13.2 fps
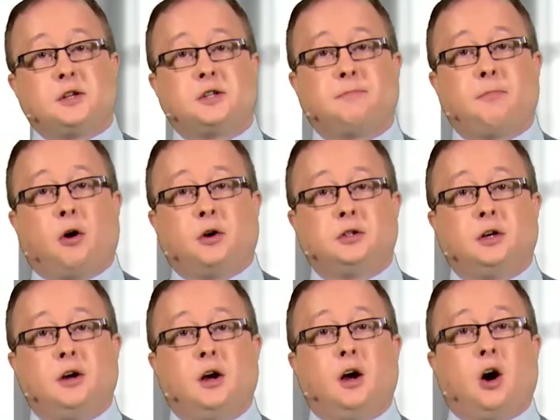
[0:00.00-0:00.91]
spot
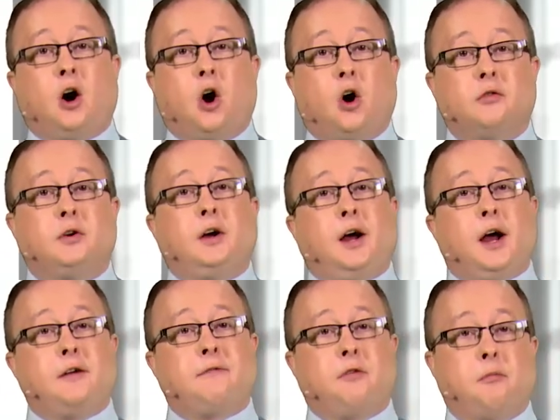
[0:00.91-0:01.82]
of
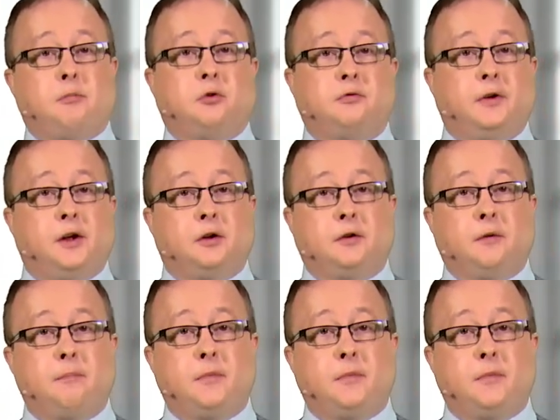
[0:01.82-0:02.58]
a football field,